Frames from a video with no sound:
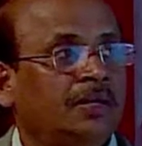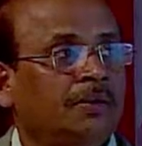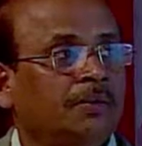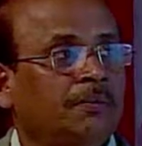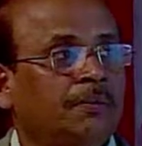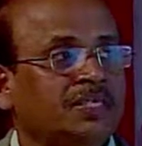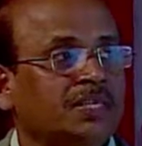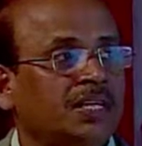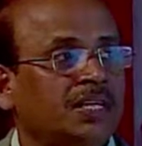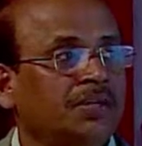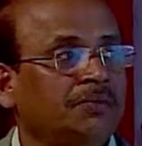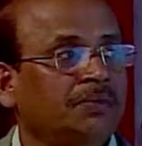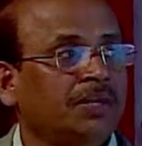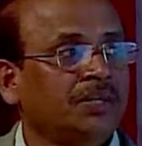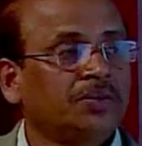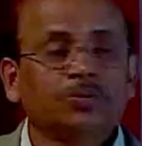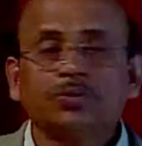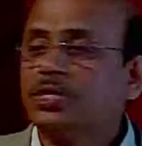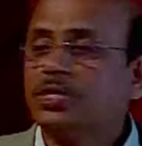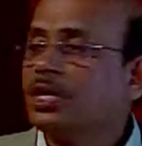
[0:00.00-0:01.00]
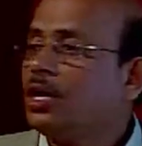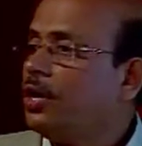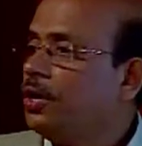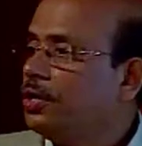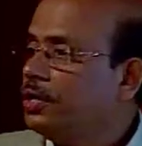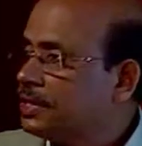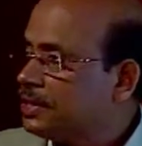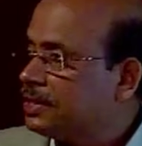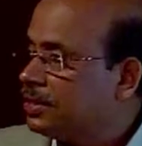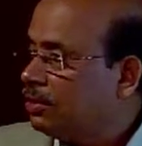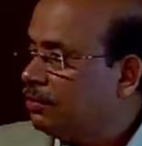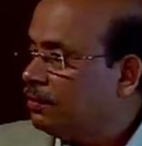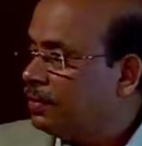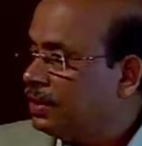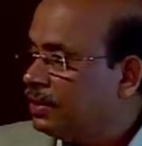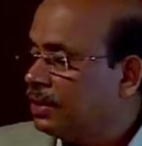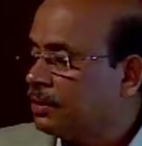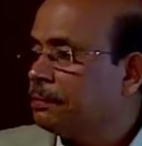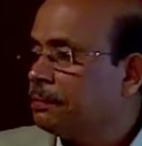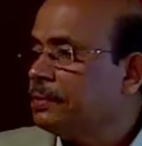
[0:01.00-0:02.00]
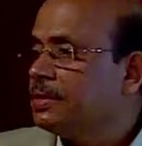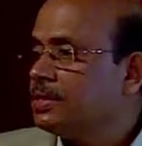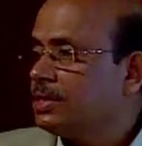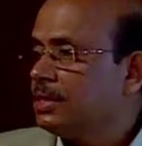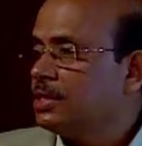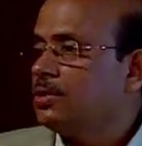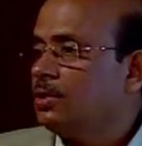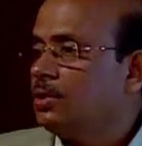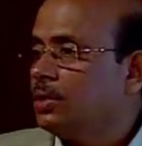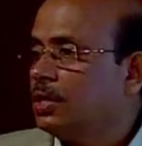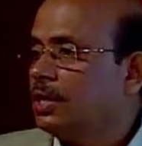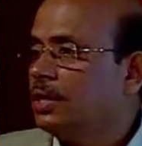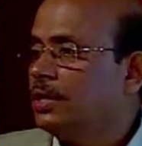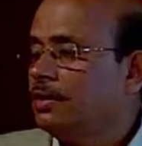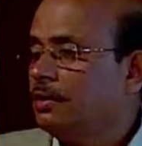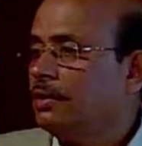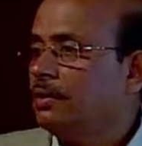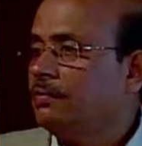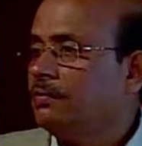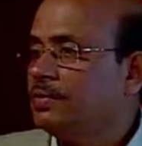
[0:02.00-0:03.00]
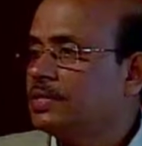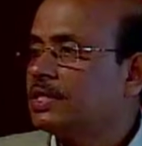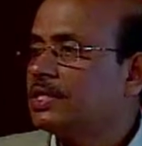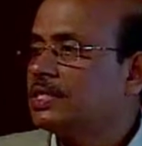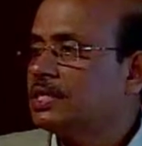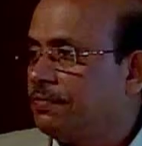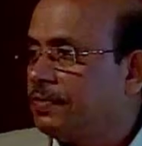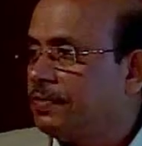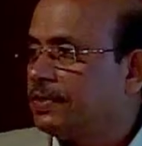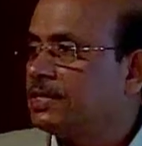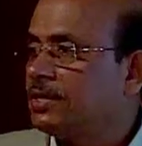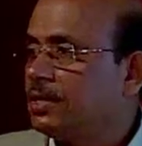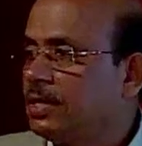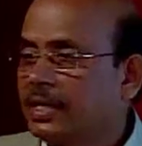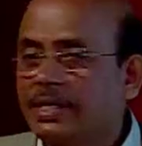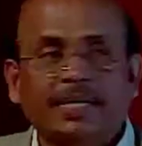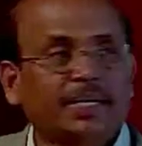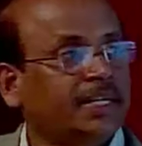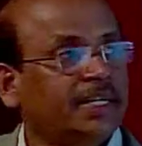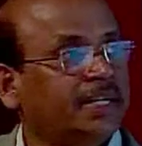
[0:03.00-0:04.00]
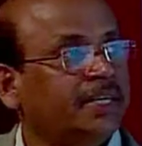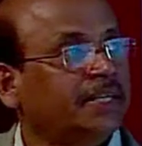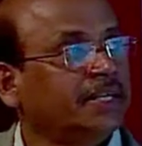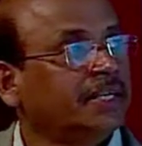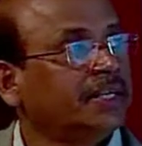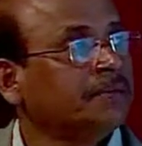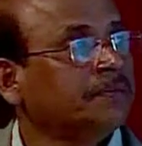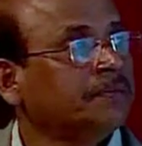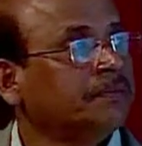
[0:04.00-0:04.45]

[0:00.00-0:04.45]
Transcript: Basically, we have used an Euler solver. That means it's not viscous effects are neglected here.